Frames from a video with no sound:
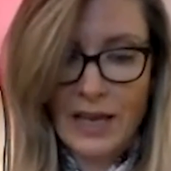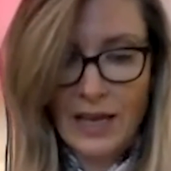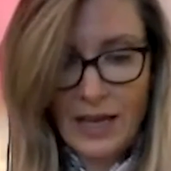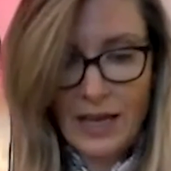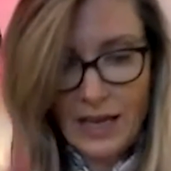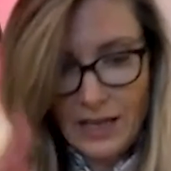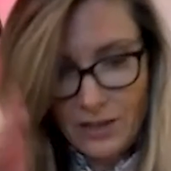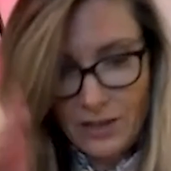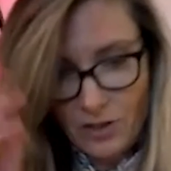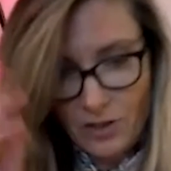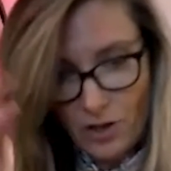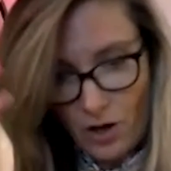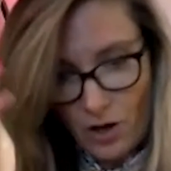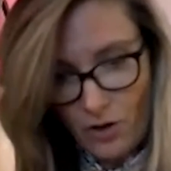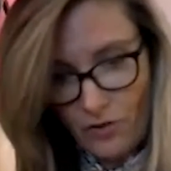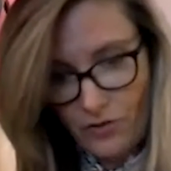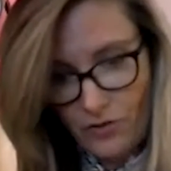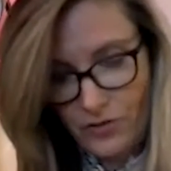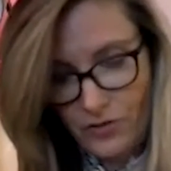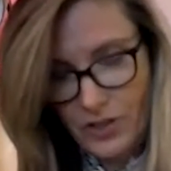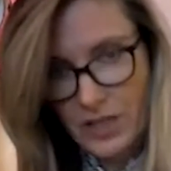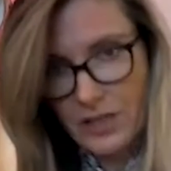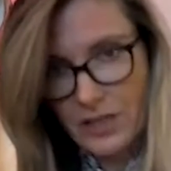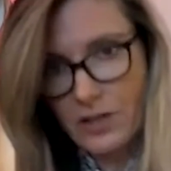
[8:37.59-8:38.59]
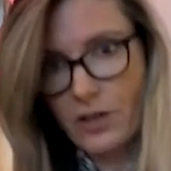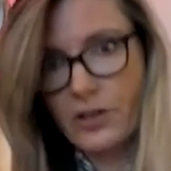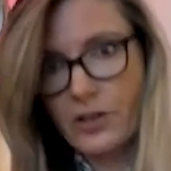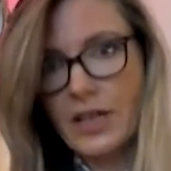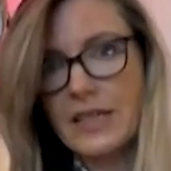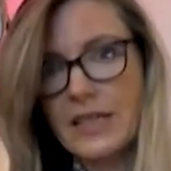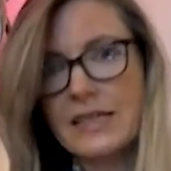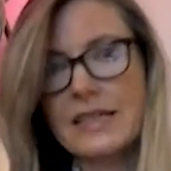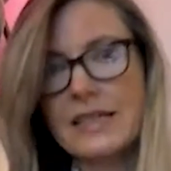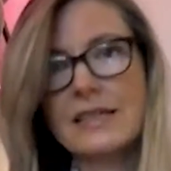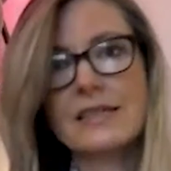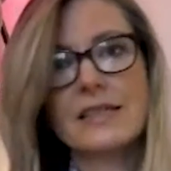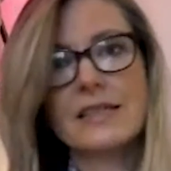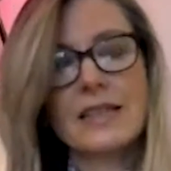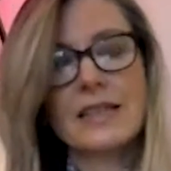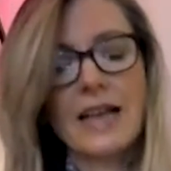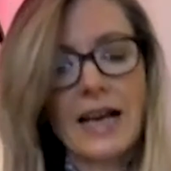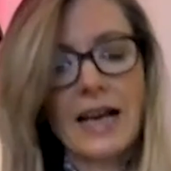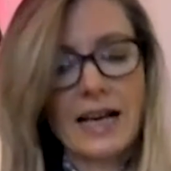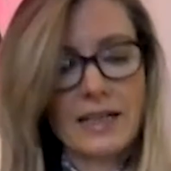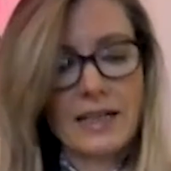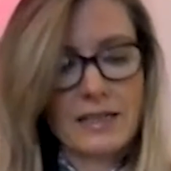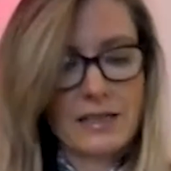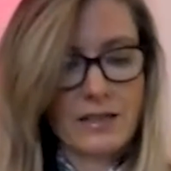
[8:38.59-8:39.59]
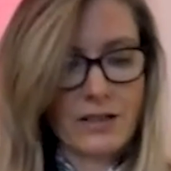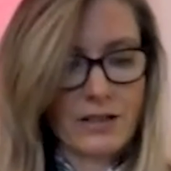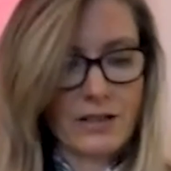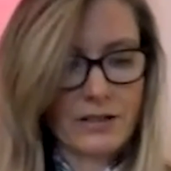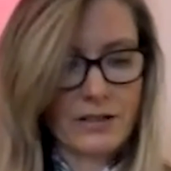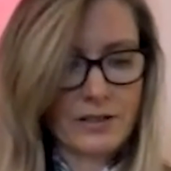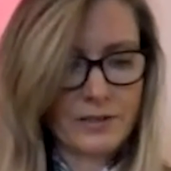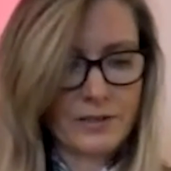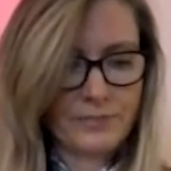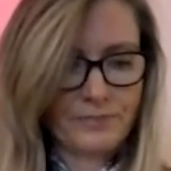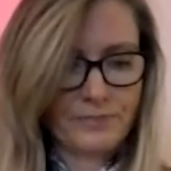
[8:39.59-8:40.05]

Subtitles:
He doffed his non-existent hat to her.